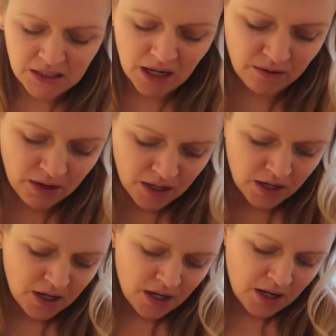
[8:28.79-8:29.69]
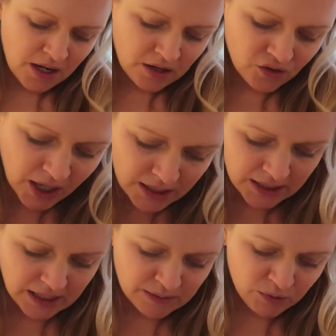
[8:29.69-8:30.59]
So I tried
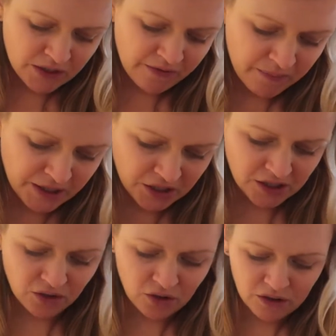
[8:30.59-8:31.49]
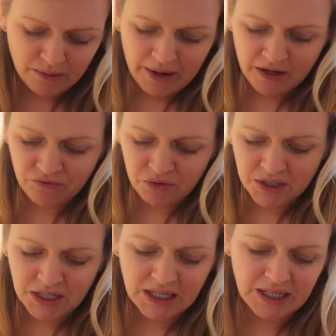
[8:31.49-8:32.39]
to get as much information as I could about any
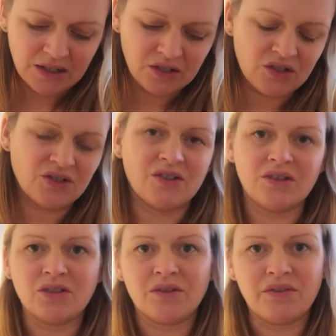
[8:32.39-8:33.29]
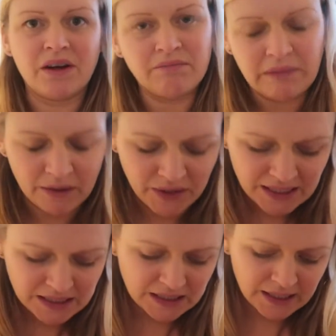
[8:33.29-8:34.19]
routines or sort of how they
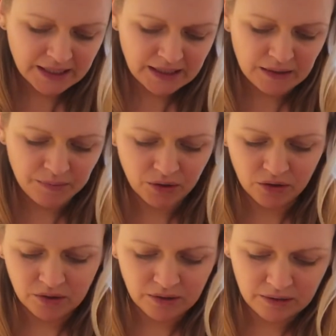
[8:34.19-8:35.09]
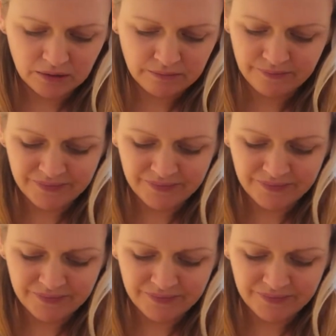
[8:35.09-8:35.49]
sleep or